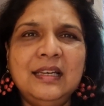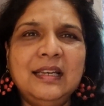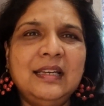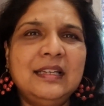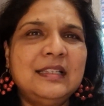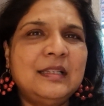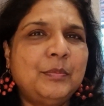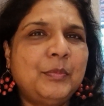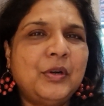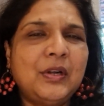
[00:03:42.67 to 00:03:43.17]

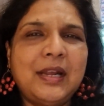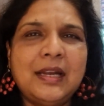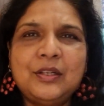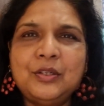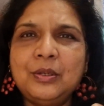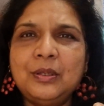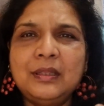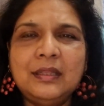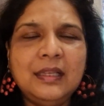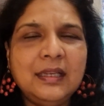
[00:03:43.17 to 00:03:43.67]
It's about
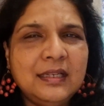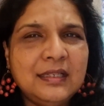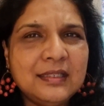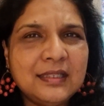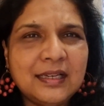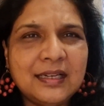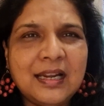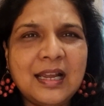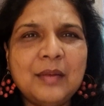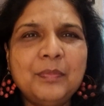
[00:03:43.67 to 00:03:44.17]
actual things
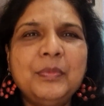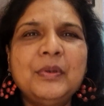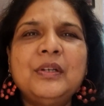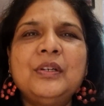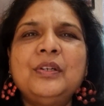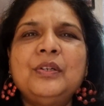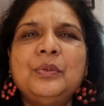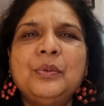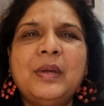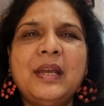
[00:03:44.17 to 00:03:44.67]
that
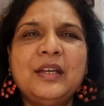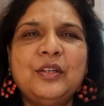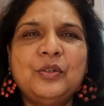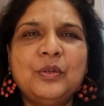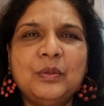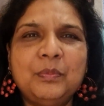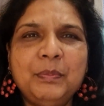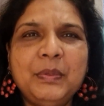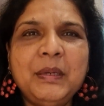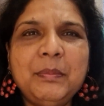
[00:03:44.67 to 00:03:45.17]
happen to
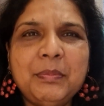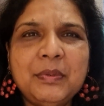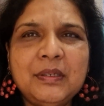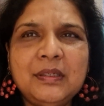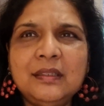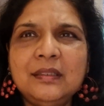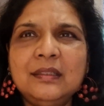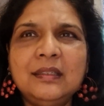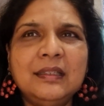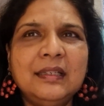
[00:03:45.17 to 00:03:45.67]
actual
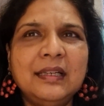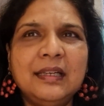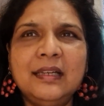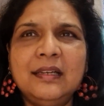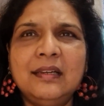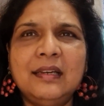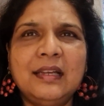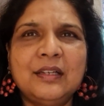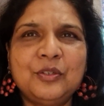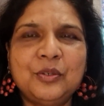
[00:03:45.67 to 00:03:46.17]
people
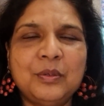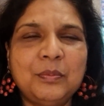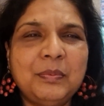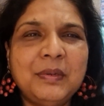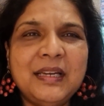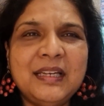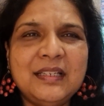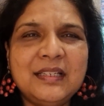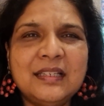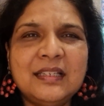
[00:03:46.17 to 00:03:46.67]
in actual
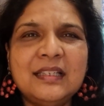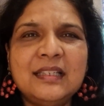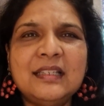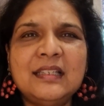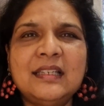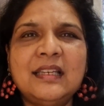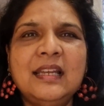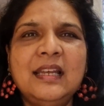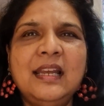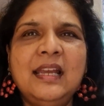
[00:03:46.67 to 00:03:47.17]

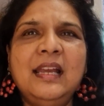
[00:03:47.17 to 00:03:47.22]
places.